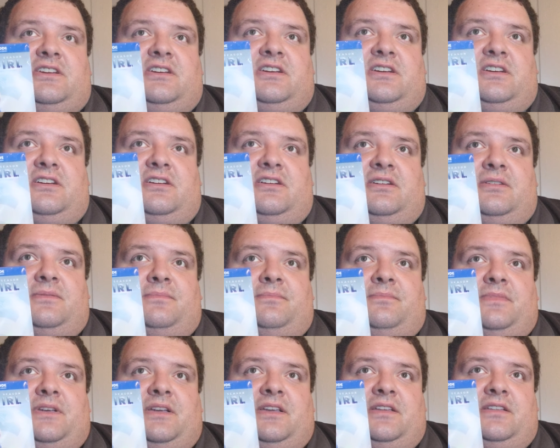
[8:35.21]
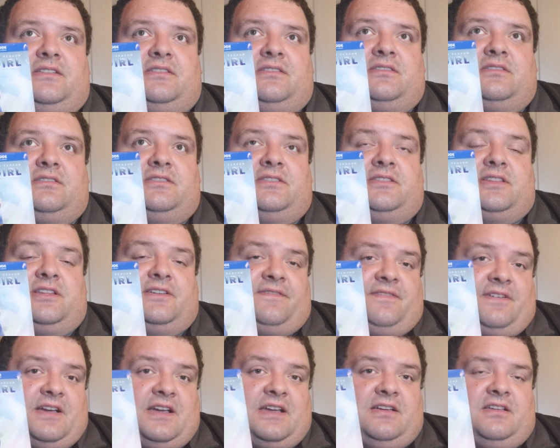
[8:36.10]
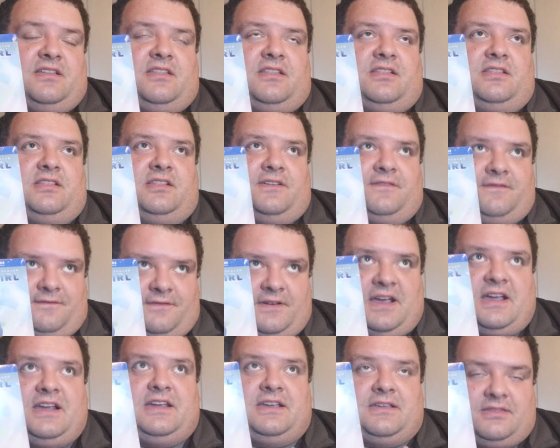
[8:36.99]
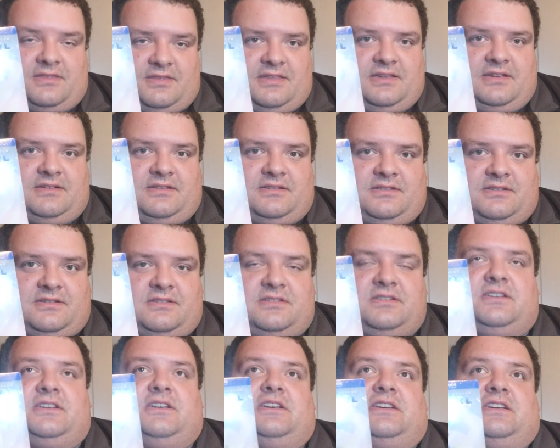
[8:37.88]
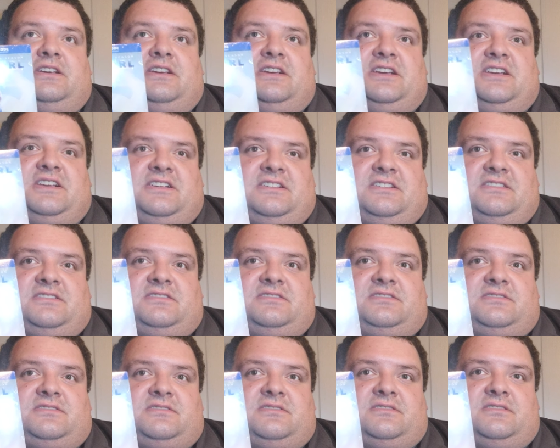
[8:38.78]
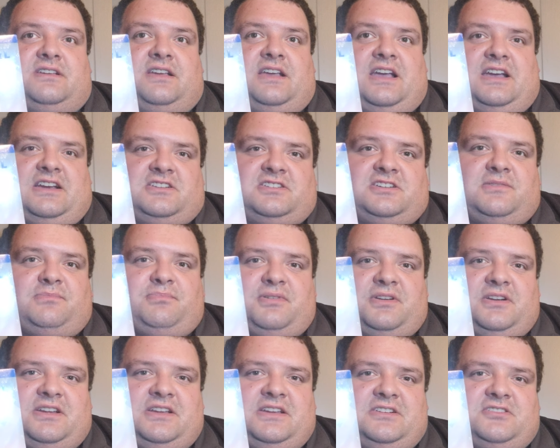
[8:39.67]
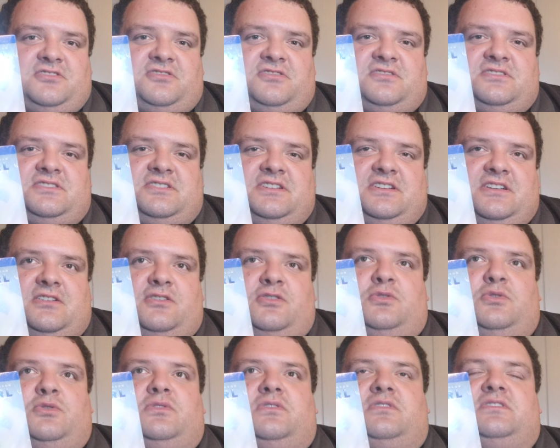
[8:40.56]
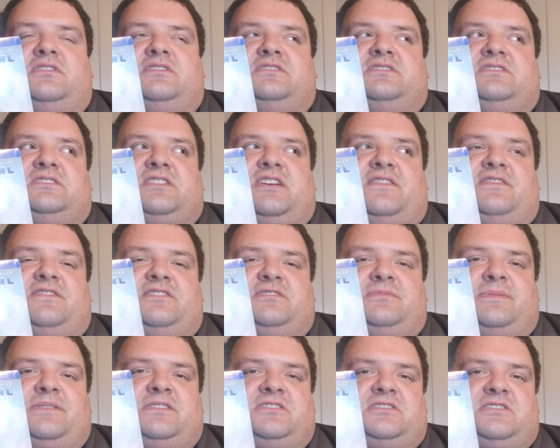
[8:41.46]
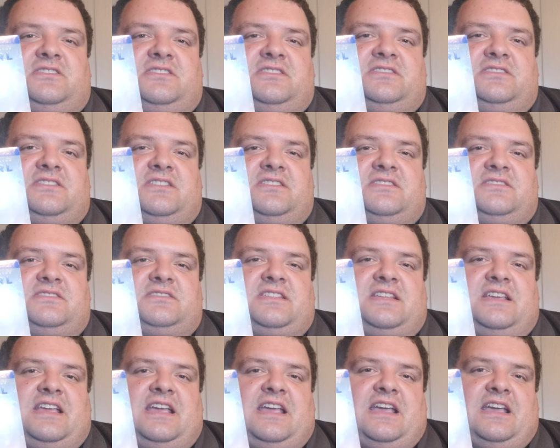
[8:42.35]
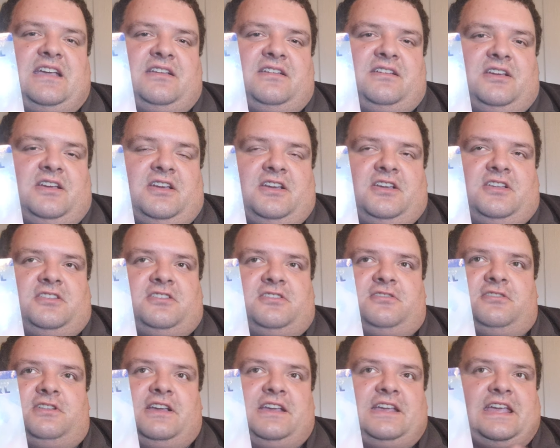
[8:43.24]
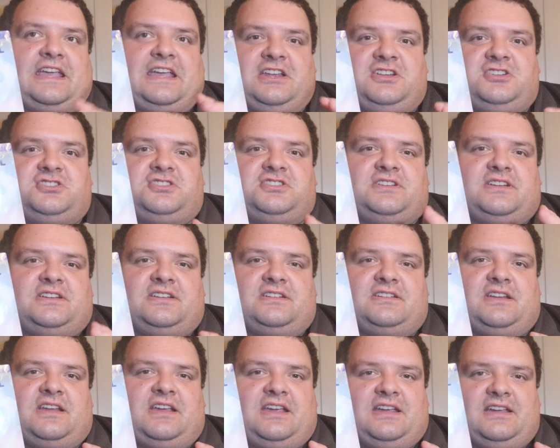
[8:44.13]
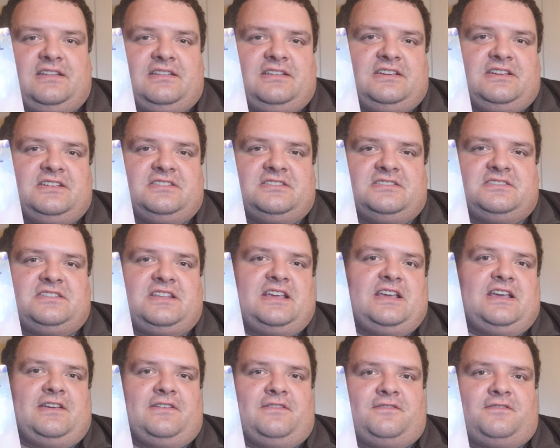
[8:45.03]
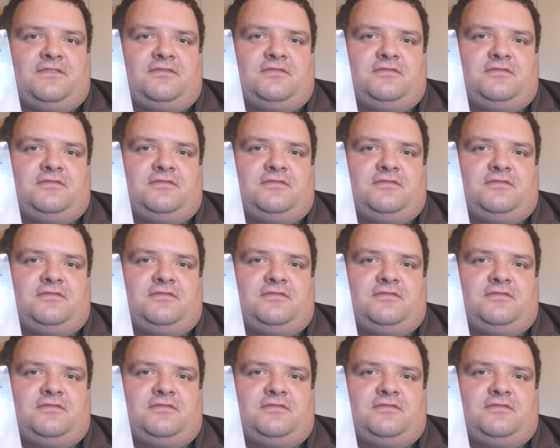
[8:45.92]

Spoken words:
And Leviathan is actually pretty interesting and cool and stuff, especially since they're like ancient aliens that have